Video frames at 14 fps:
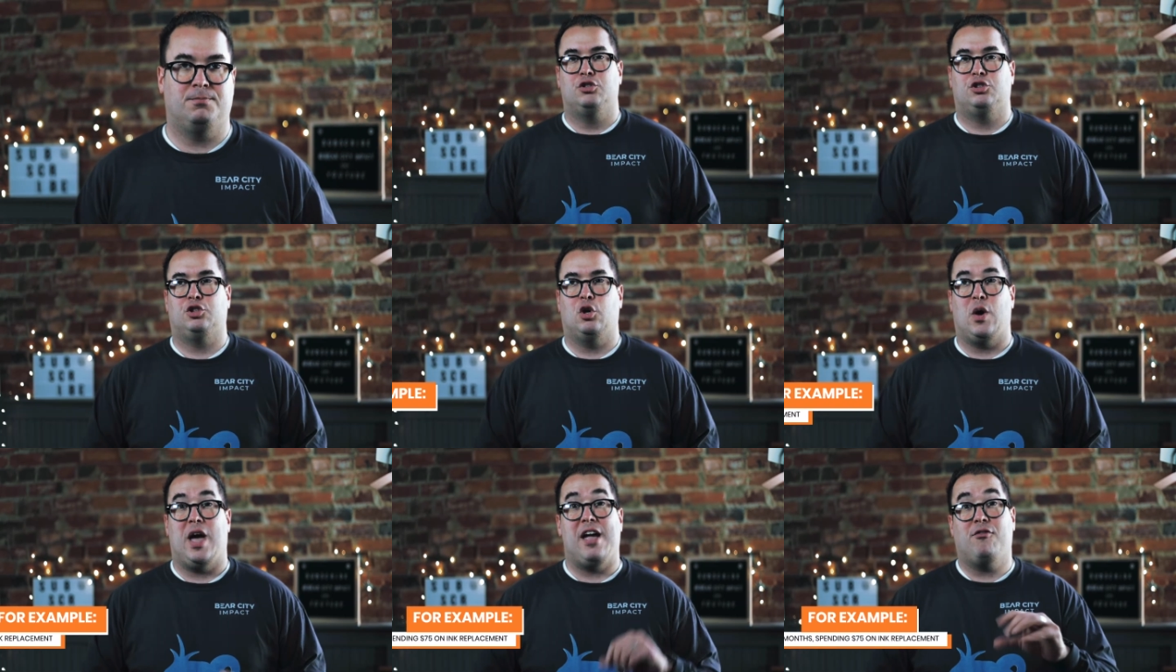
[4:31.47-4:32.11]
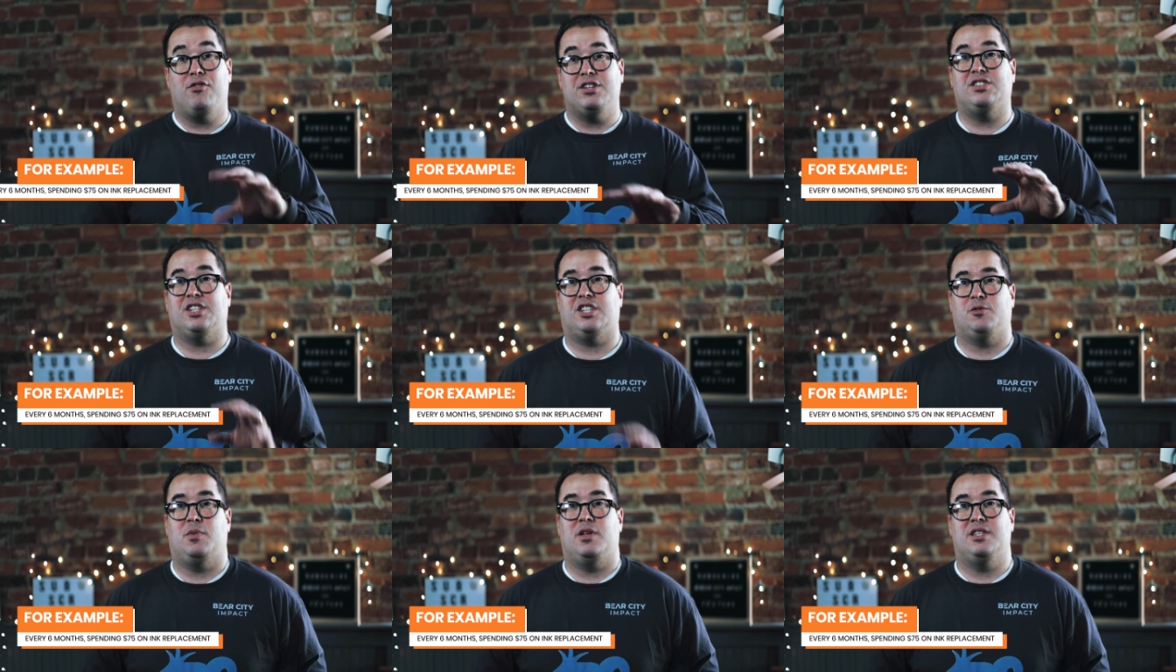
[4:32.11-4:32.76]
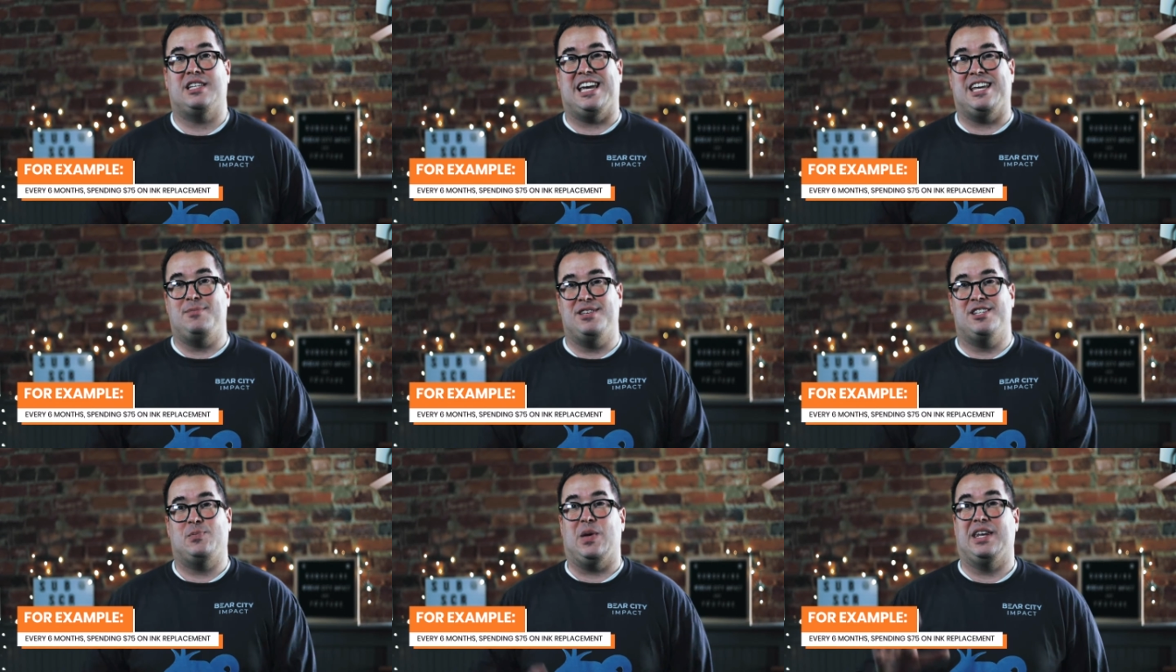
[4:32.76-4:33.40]
So every 6 months I'd
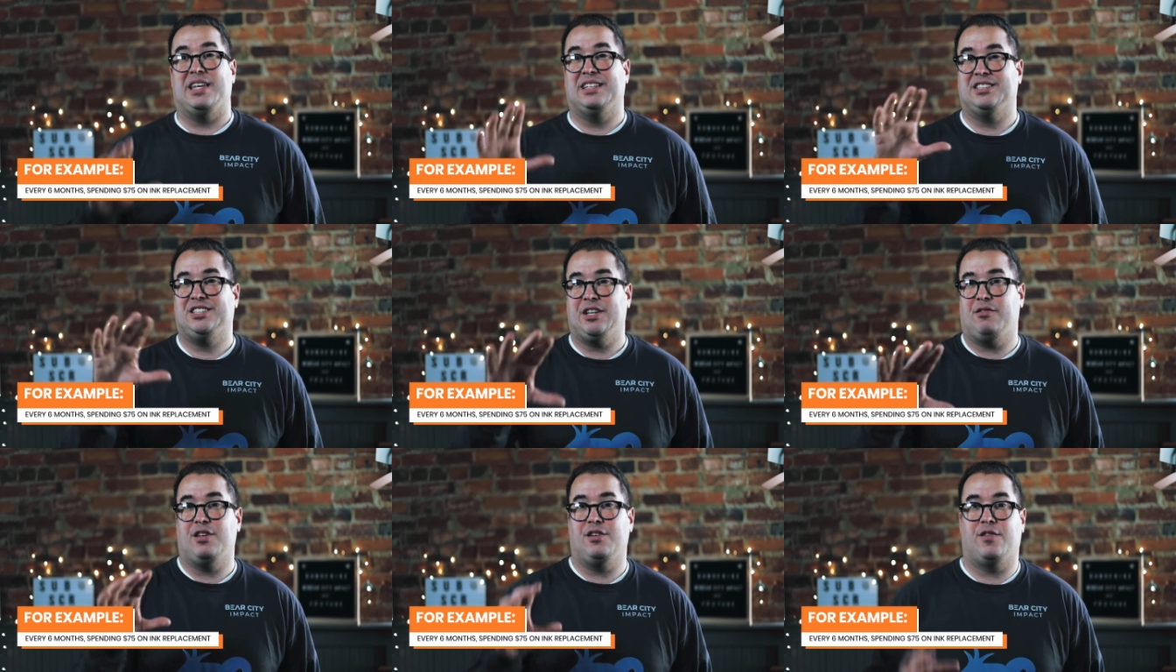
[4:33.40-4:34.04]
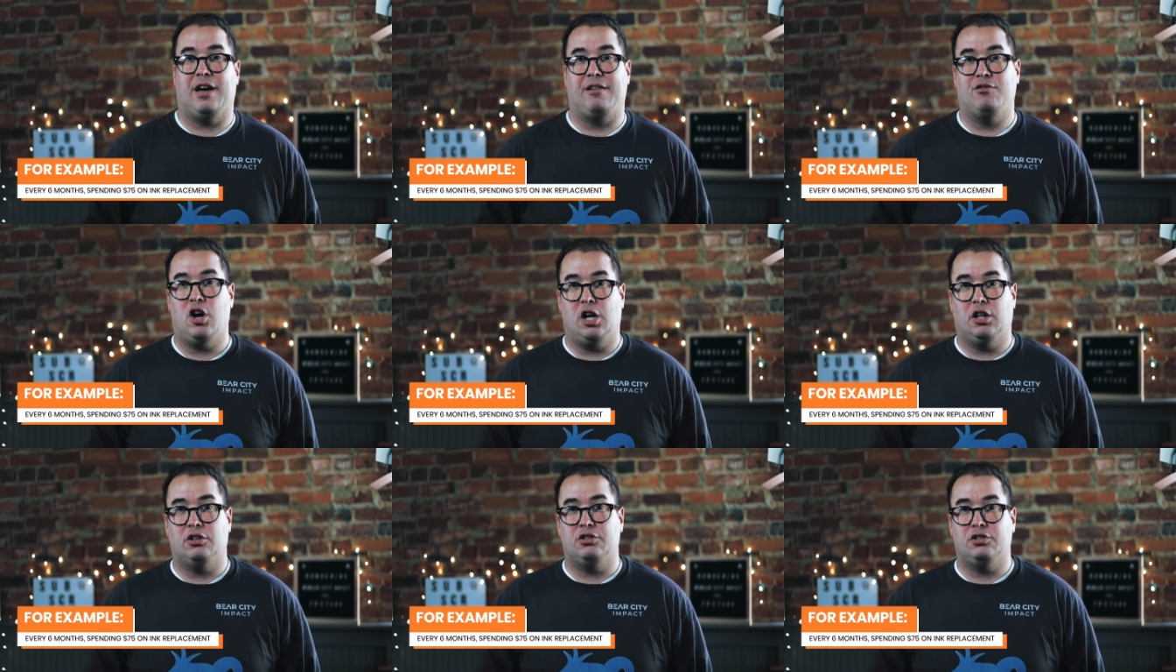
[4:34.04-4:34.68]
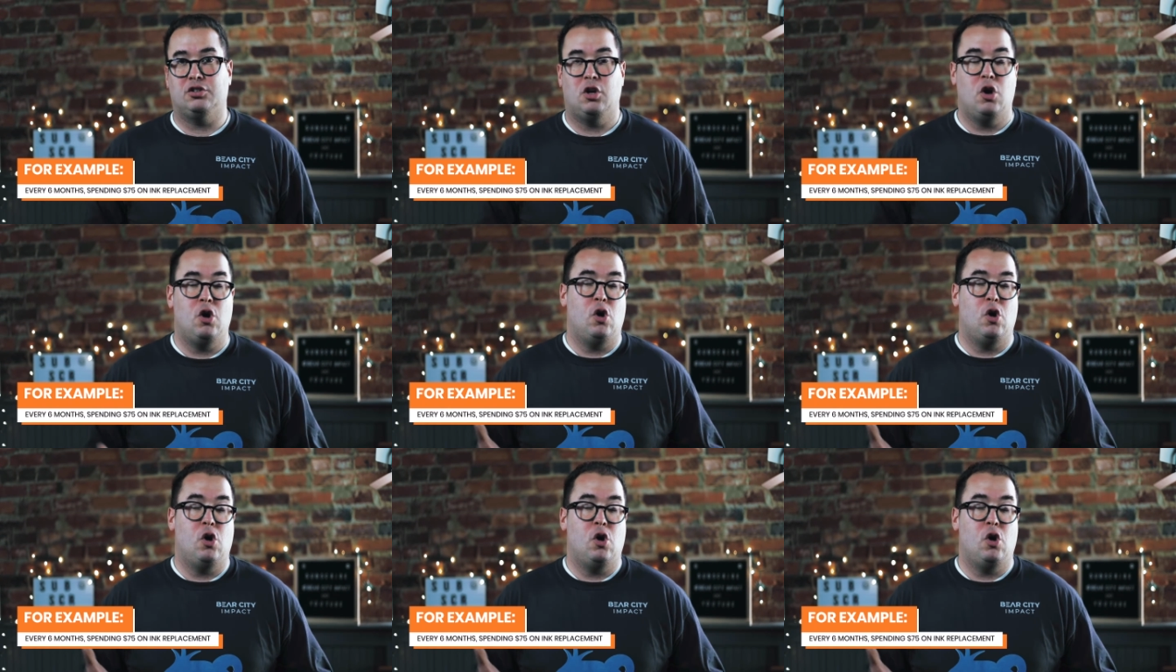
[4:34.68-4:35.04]
be spending $75,